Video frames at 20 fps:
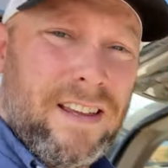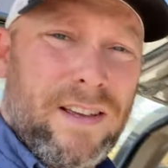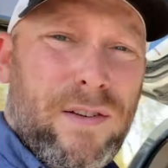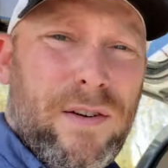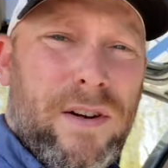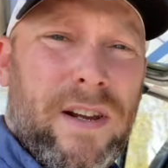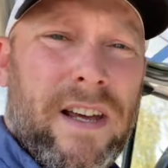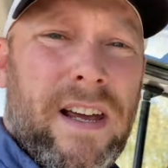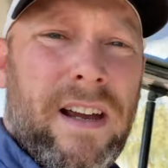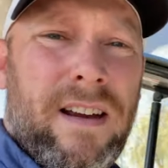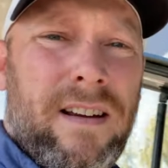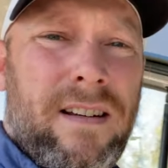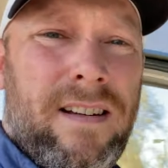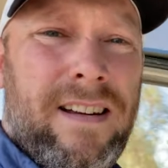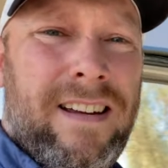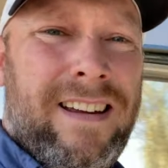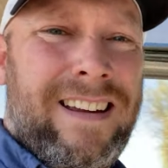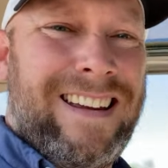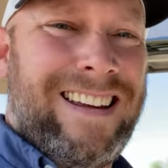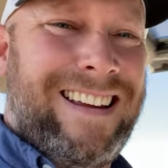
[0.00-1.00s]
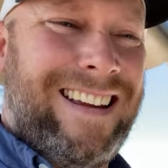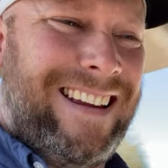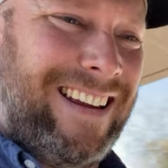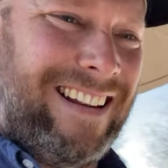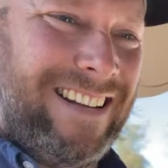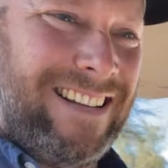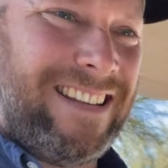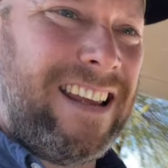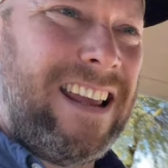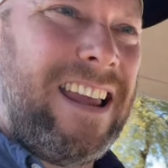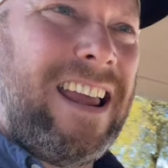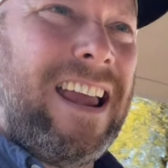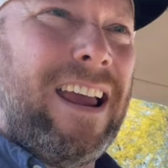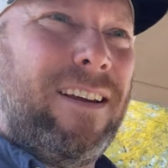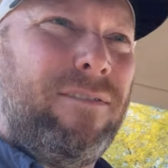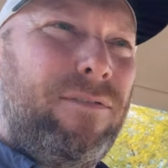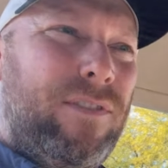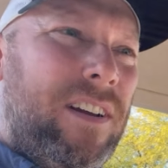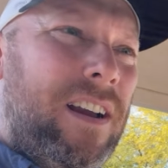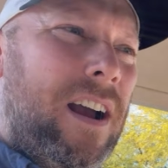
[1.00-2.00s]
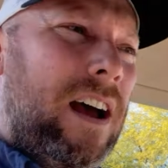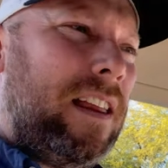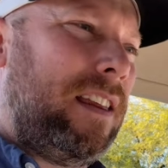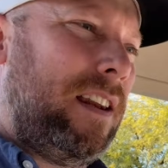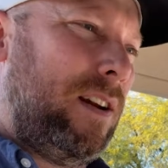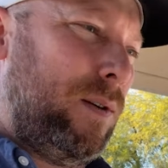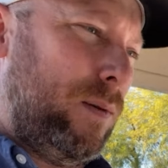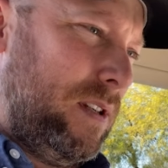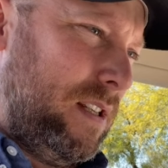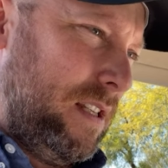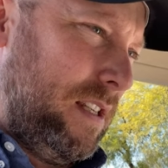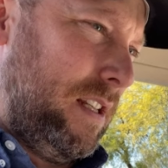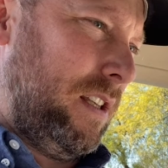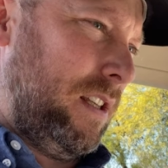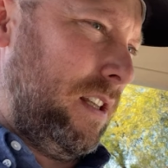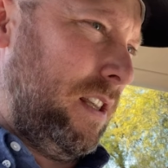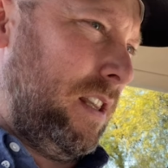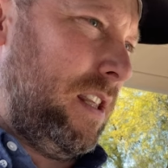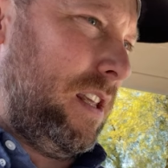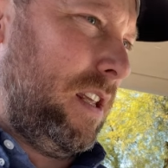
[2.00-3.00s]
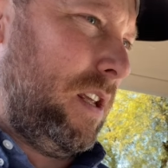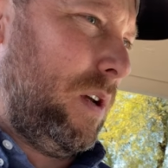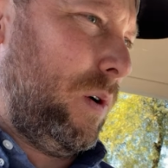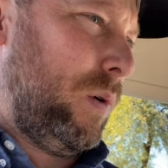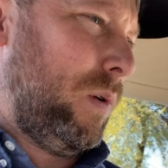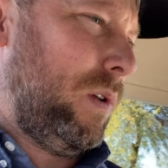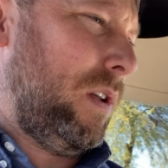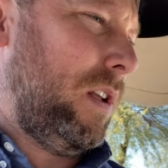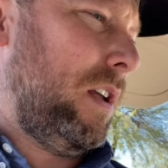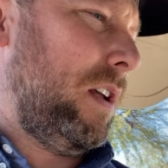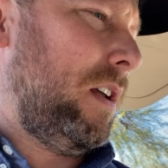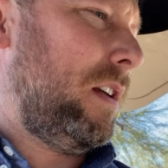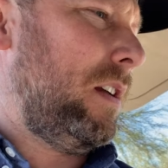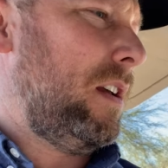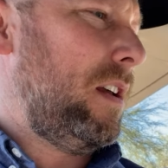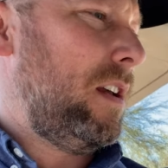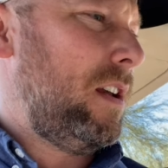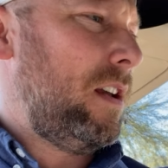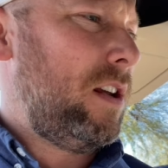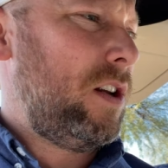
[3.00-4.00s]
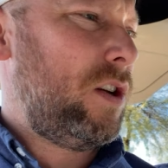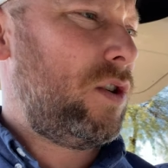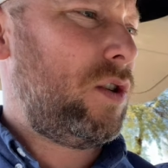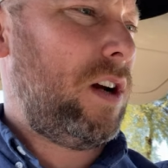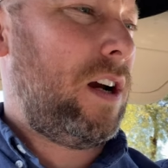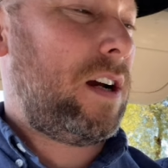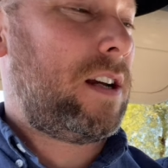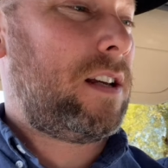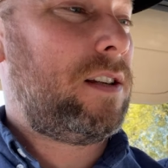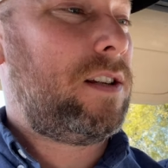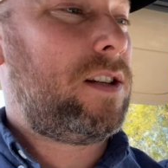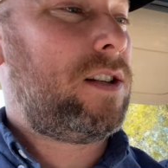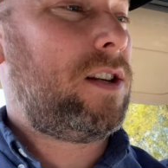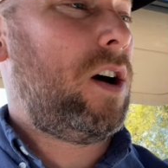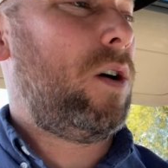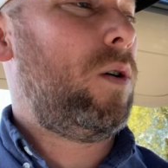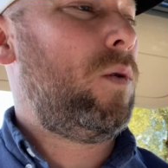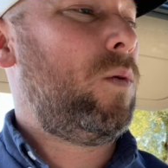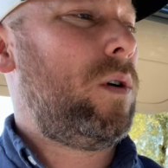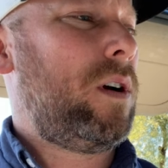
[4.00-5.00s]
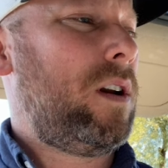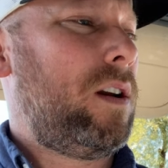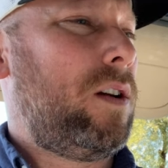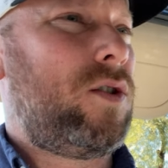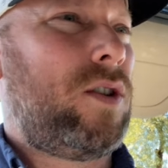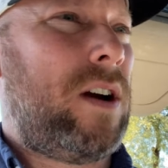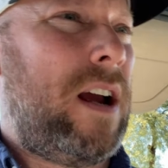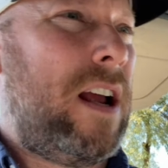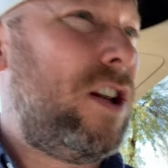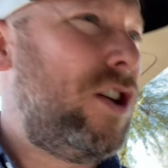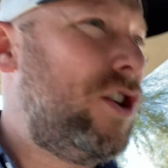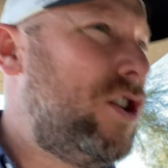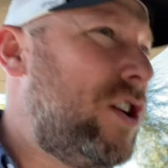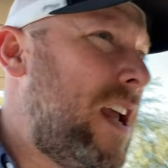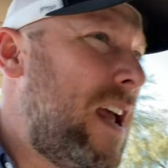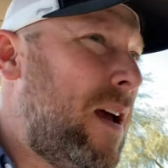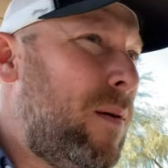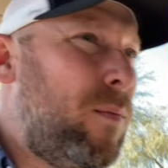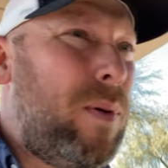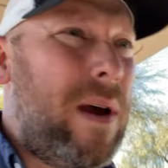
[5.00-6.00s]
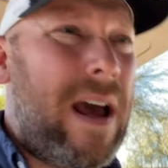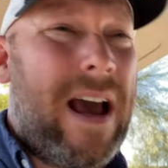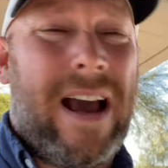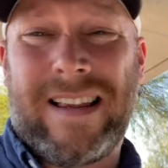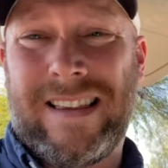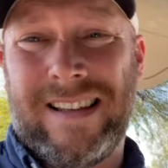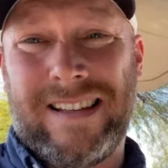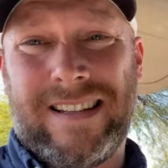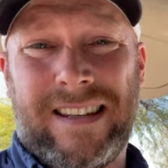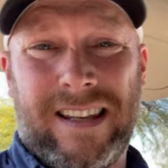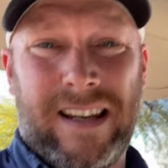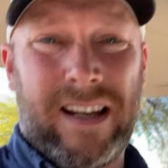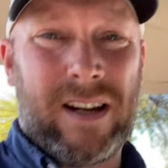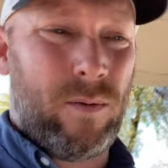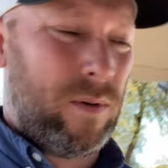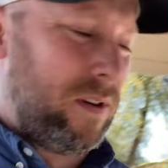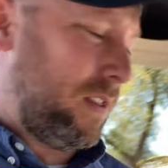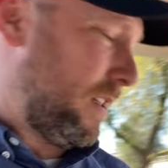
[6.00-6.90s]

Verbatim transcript: other day and forgot that it was still in the old truck. So we're gonna try and jam pack this thing with